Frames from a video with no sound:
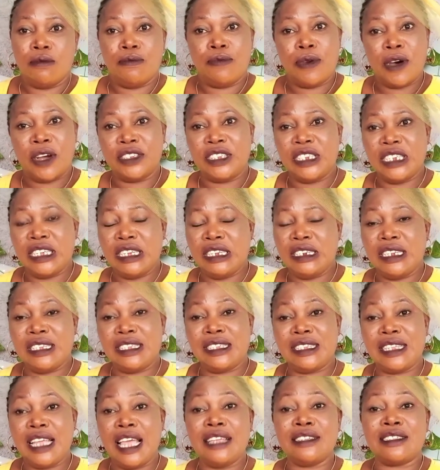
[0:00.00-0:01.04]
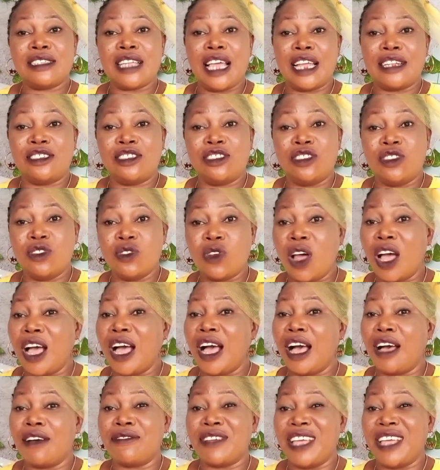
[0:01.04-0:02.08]
But in the sense that you don't
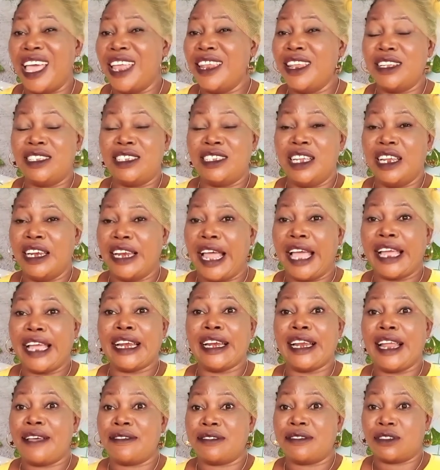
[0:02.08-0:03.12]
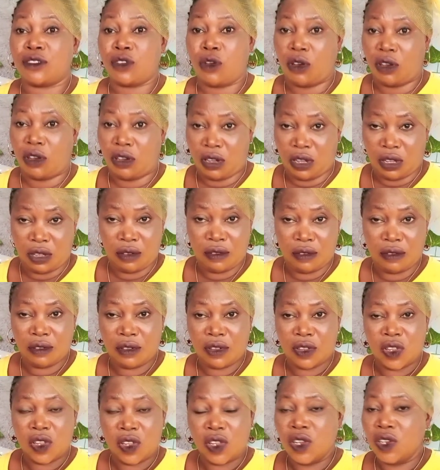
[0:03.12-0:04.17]
have anything like livestock
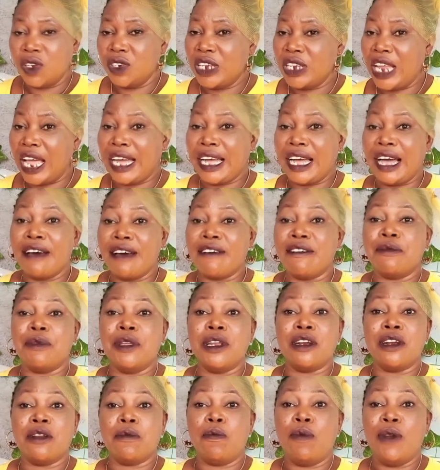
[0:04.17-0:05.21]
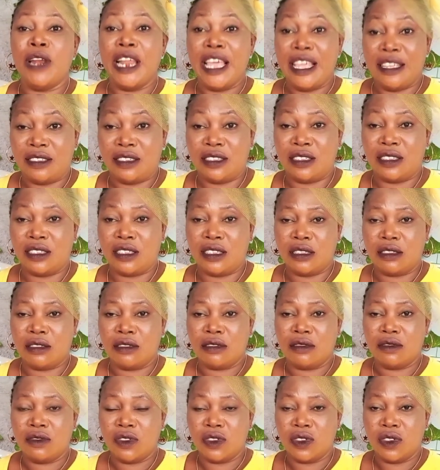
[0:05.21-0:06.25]
that can be replaced
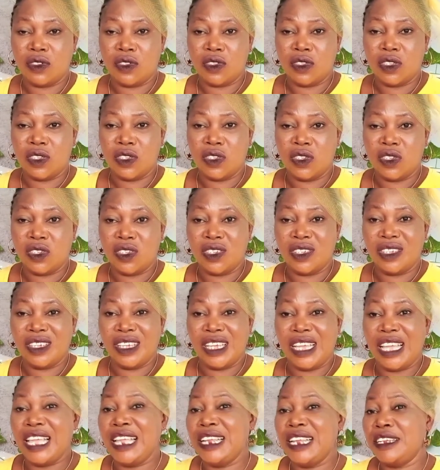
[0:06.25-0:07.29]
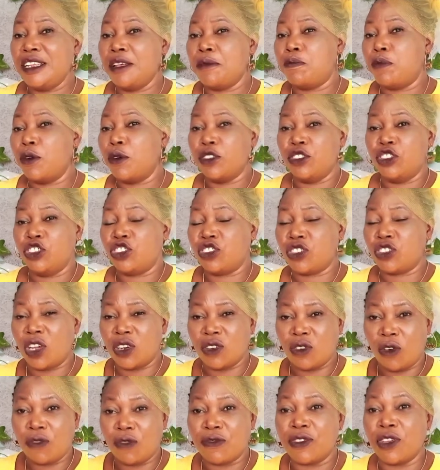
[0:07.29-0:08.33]
in the
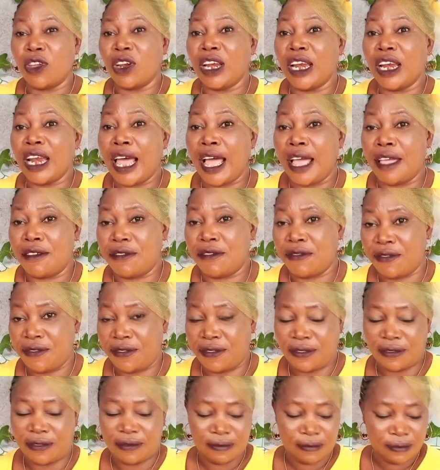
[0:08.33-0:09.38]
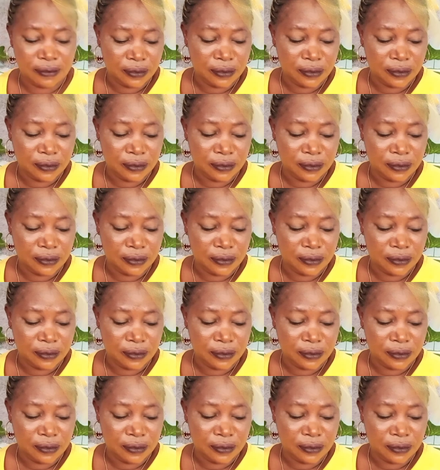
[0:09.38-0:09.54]
position of your life,